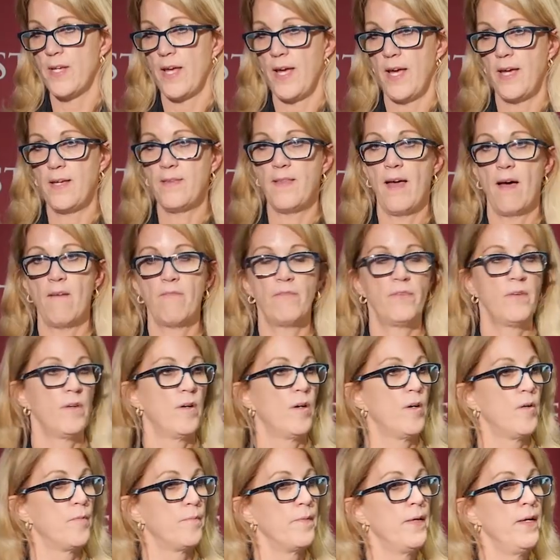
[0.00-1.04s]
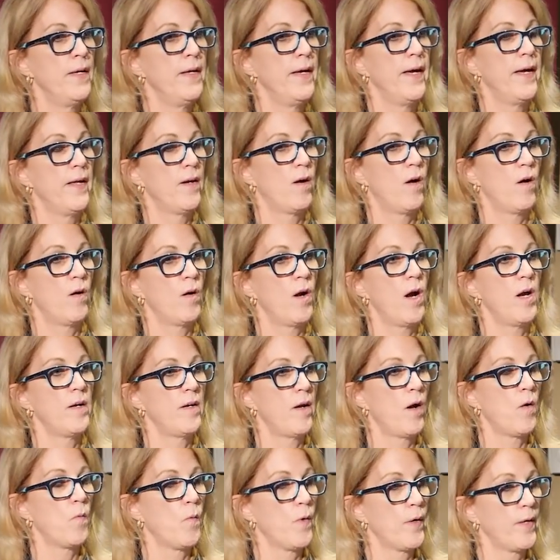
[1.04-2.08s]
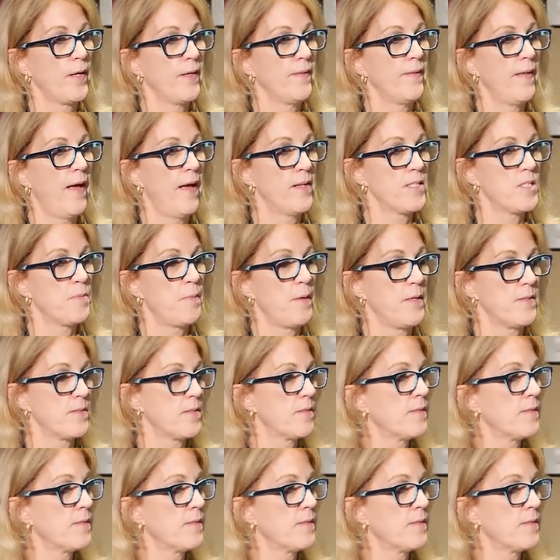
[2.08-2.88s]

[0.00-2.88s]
Day, that film, and our work in that space.